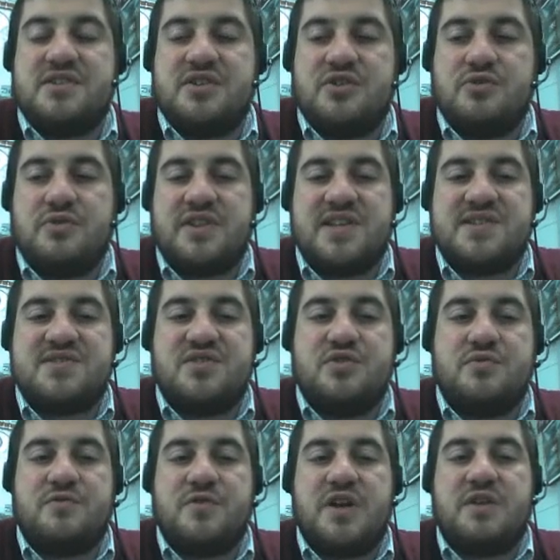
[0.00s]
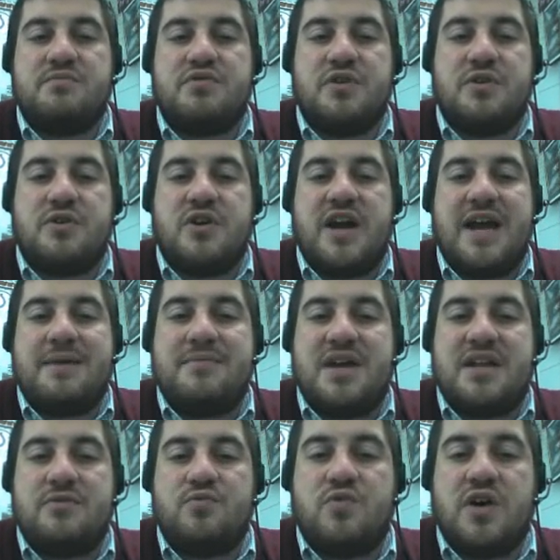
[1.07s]
to do with his new freedom
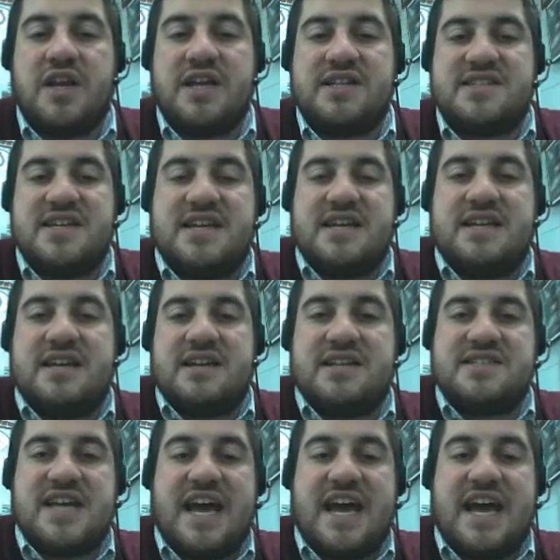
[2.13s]
program and what it did.